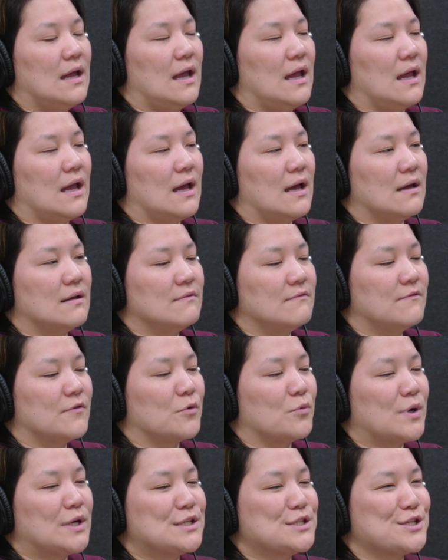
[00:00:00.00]
and
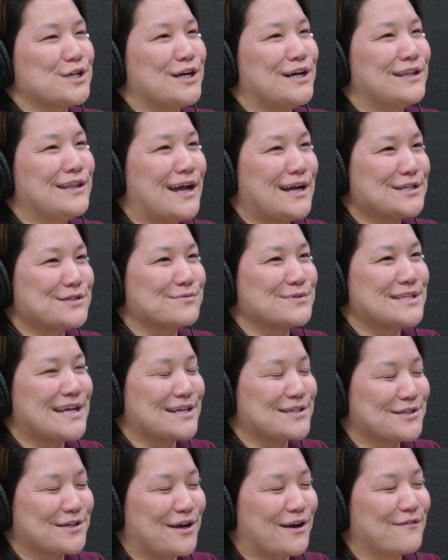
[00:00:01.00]
for which Elijah was
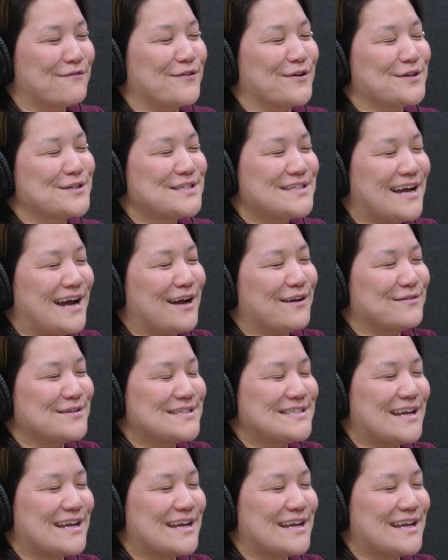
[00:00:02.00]
actually our first Iowa